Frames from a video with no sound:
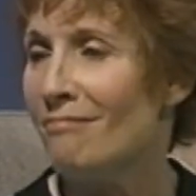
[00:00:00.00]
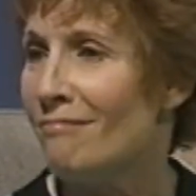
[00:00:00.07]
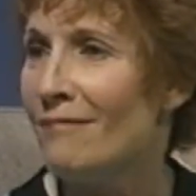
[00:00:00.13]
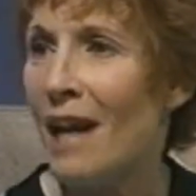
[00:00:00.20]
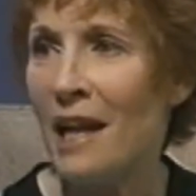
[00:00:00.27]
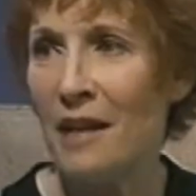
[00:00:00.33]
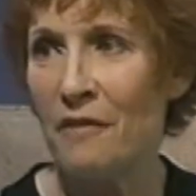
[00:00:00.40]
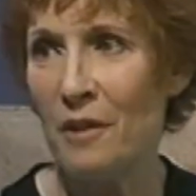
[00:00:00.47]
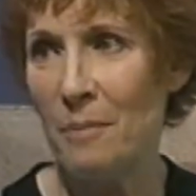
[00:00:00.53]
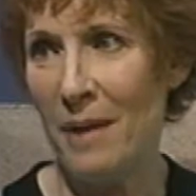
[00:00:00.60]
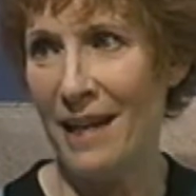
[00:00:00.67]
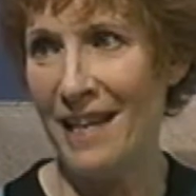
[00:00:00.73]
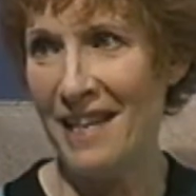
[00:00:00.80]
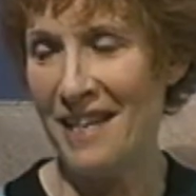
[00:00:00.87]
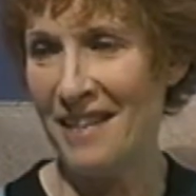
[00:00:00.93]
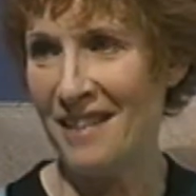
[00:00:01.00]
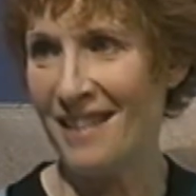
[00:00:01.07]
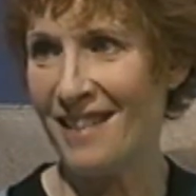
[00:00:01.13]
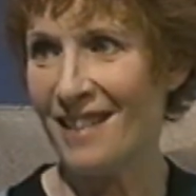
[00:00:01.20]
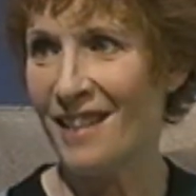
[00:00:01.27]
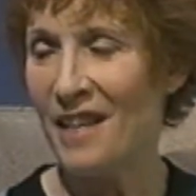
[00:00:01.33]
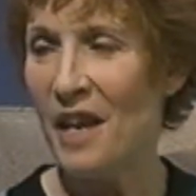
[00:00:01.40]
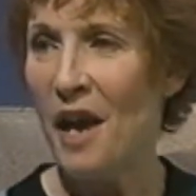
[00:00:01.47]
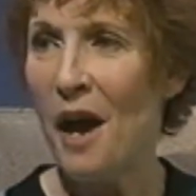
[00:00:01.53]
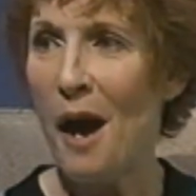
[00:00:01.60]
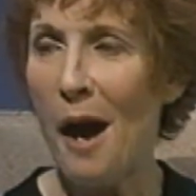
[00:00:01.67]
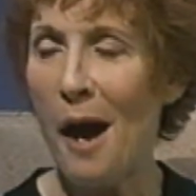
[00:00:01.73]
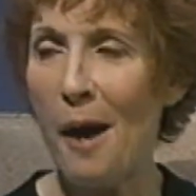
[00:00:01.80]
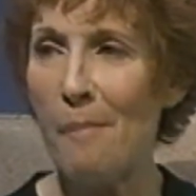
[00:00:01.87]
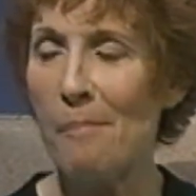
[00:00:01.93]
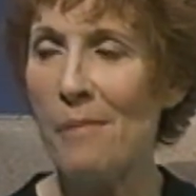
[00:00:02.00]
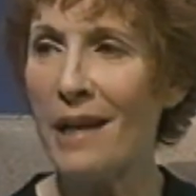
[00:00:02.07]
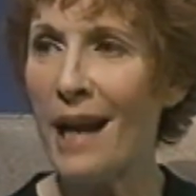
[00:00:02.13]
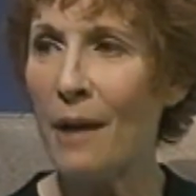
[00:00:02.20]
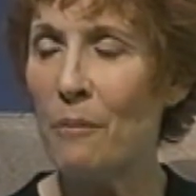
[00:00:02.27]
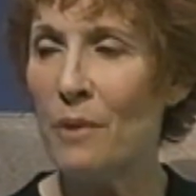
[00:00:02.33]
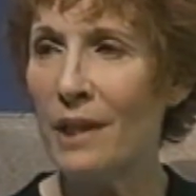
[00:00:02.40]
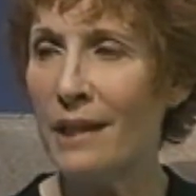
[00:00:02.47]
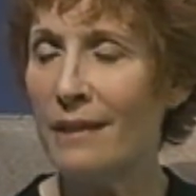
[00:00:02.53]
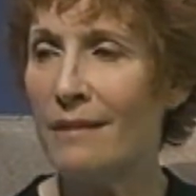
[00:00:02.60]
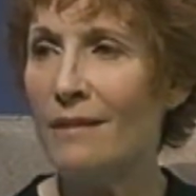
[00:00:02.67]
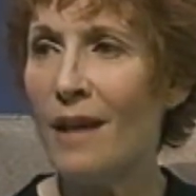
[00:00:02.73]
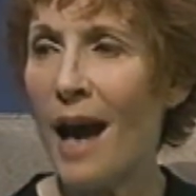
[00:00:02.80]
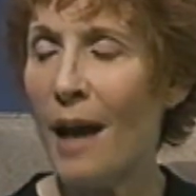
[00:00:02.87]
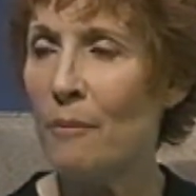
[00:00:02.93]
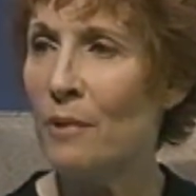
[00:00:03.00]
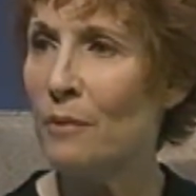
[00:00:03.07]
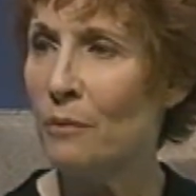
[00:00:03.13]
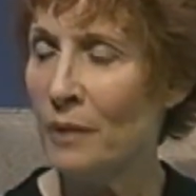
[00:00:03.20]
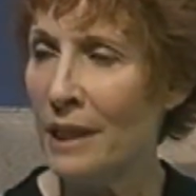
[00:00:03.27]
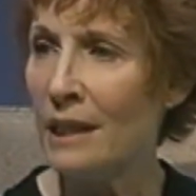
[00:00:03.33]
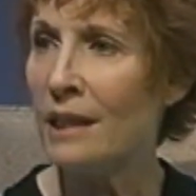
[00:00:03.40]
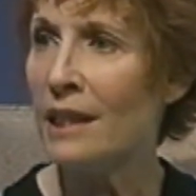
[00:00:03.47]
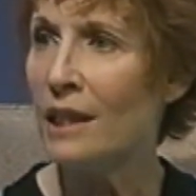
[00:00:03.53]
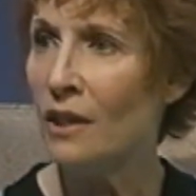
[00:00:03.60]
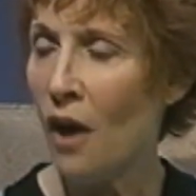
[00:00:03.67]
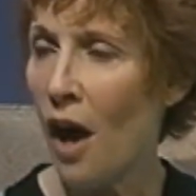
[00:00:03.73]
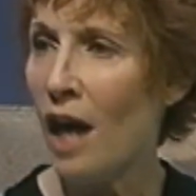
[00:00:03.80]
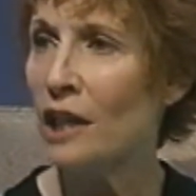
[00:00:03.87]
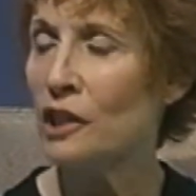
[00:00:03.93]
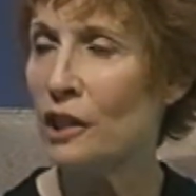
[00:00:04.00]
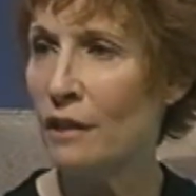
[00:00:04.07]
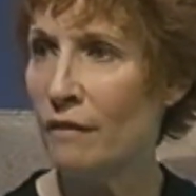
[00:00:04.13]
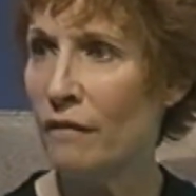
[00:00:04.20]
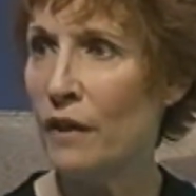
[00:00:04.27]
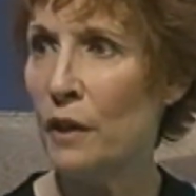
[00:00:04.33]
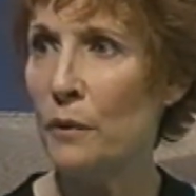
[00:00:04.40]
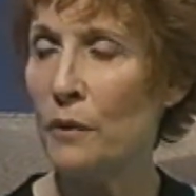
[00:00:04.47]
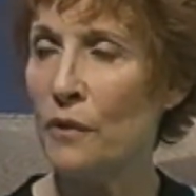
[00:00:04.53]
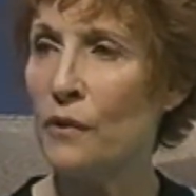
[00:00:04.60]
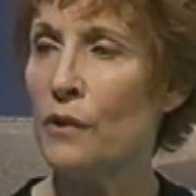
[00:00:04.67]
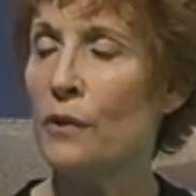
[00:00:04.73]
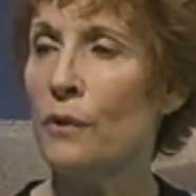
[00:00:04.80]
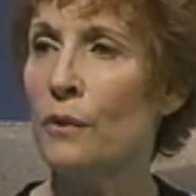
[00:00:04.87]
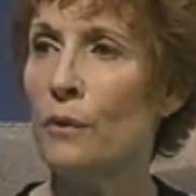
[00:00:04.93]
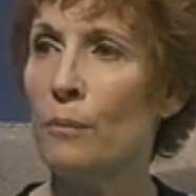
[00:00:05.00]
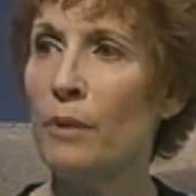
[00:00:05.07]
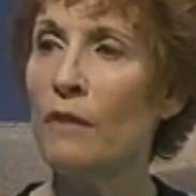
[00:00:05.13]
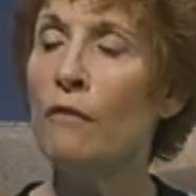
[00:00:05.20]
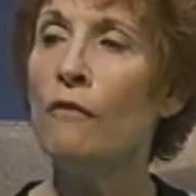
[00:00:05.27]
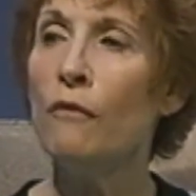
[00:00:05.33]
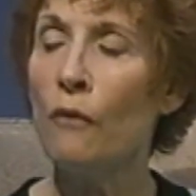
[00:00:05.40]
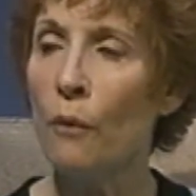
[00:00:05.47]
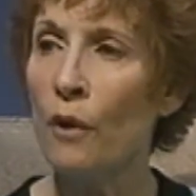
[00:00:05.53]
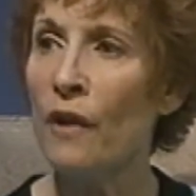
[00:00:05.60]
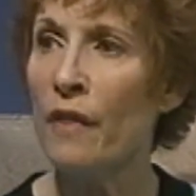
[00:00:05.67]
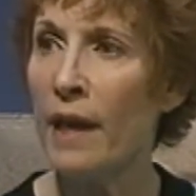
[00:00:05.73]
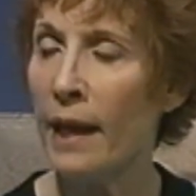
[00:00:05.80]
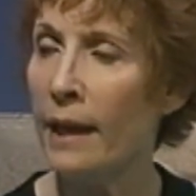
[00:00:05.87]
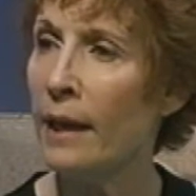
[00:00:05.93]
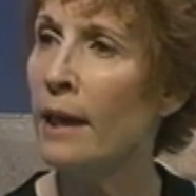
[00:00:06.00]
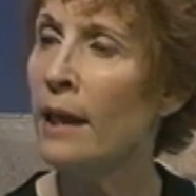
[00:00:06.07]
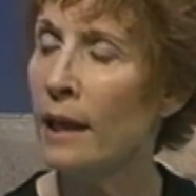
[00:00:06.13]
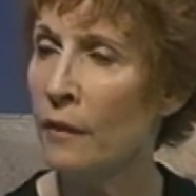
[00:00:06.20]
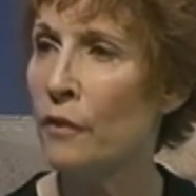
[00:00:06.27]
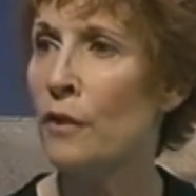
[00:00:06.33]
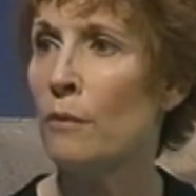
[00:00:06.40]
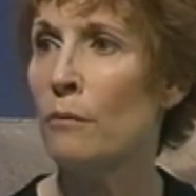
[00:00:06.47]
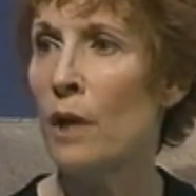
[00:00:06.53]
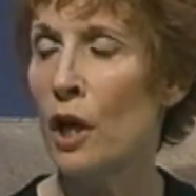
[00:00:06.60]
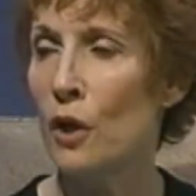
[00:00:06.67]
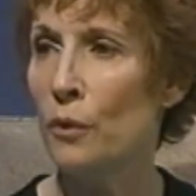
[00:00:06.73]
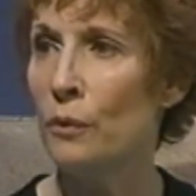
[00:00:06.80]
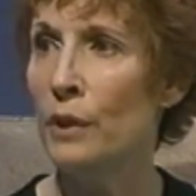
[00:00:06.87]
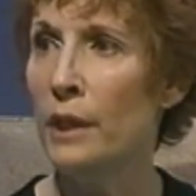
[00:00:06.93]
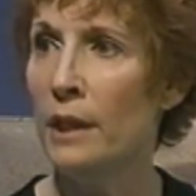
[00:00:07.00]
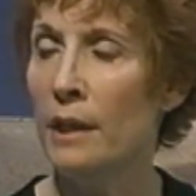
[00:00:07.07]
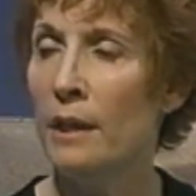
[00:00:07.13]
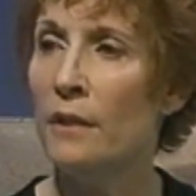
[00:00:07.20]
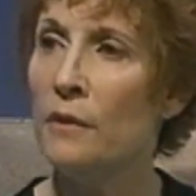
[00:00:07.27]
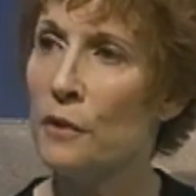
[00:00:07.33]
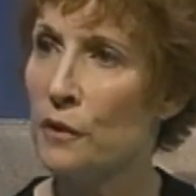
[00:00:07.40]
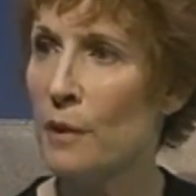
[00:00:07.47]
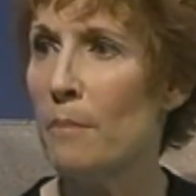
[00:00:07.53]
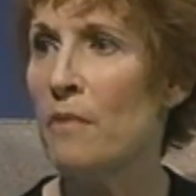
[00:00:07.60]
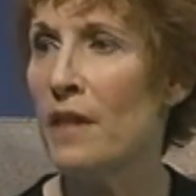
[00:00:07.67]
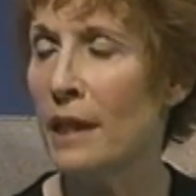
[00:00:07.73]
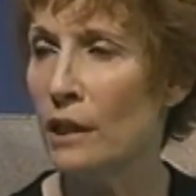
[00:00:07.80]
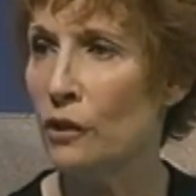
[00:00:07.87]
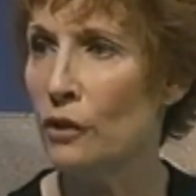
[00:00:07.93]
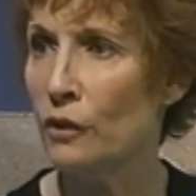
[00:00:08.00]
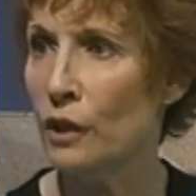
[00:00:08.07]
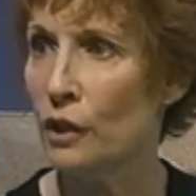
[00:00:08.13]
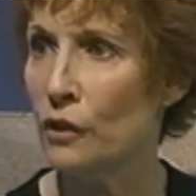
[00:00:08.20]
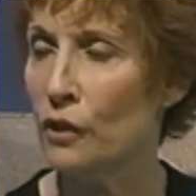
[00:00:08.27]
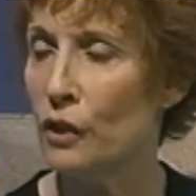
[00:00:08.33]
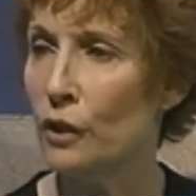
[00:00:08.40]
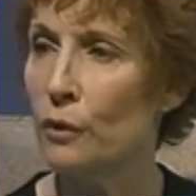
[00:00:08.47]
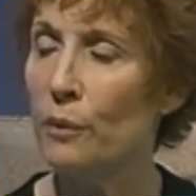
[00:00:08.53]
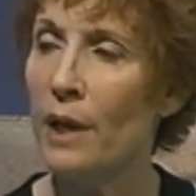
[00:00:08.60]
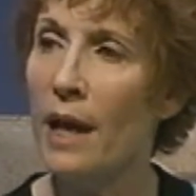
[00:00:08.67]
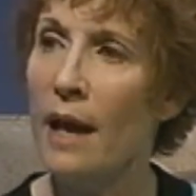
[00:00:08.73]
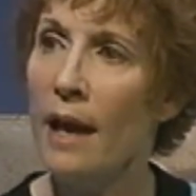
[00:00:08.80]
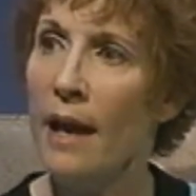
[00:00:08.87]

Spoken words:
Not everybody is. But I would really caution folks to, before they hit the road, there's some things you can do.